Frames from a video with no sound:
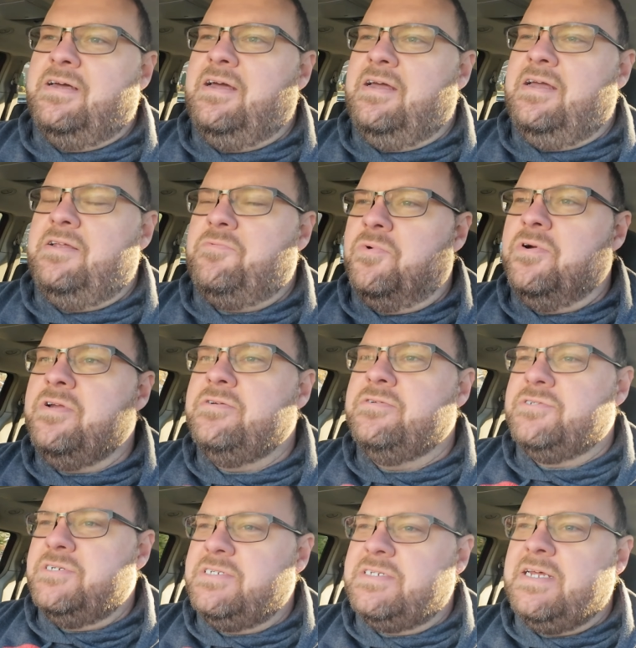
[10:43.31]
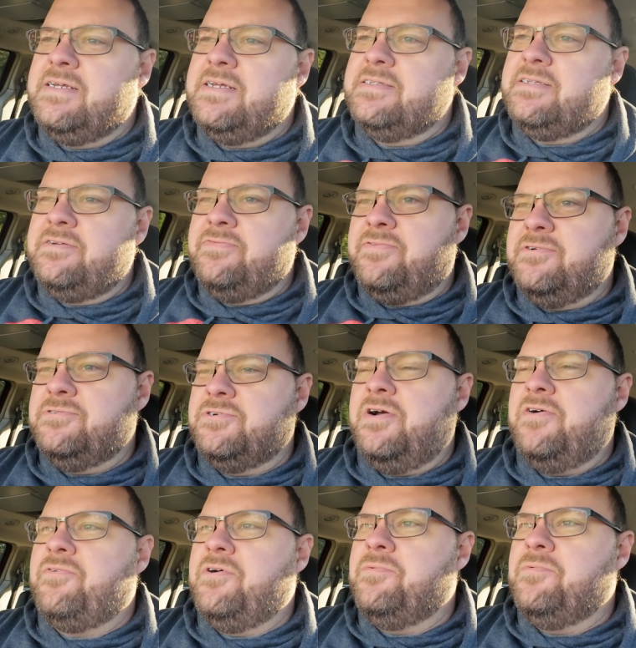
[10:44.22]
And we're usually standing at the end of our
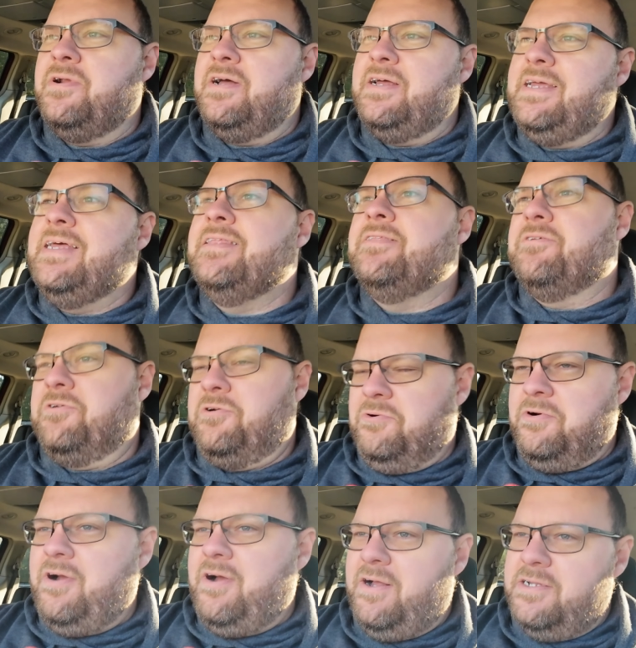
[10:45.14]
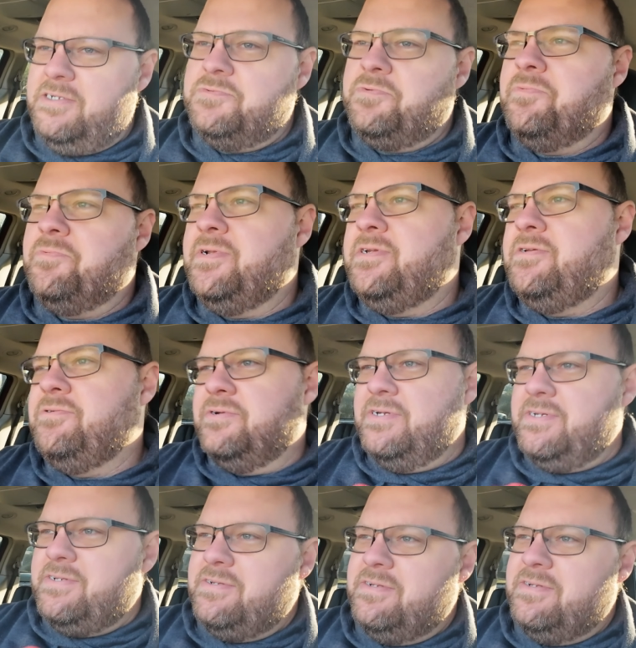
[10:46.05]
driveway. We're not in the garage when we do it.